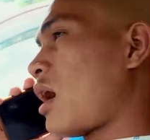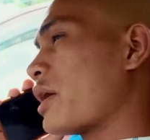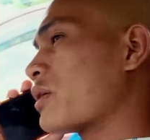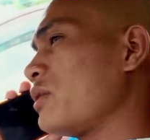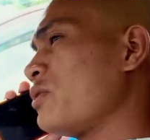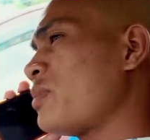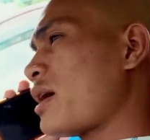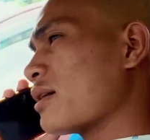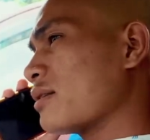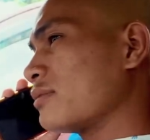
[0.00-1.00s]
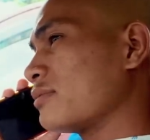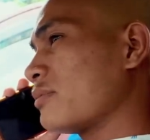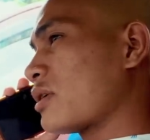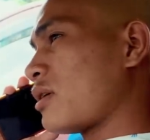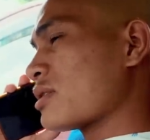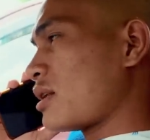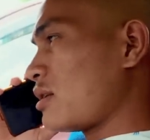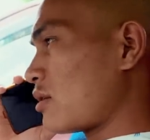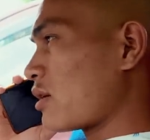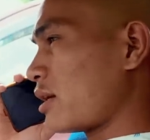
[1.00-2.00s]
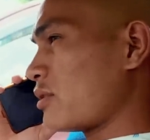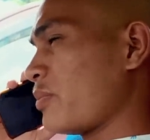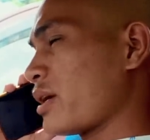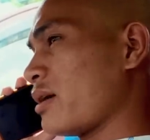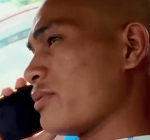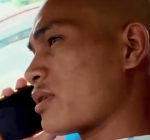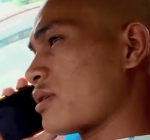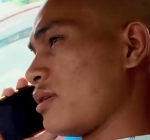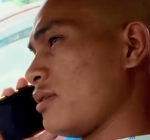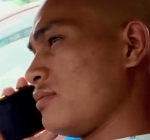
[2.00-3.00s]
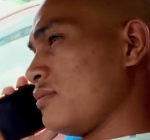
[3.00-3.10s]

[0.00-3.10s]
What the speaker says: I call you back because I did not get to pick up your call.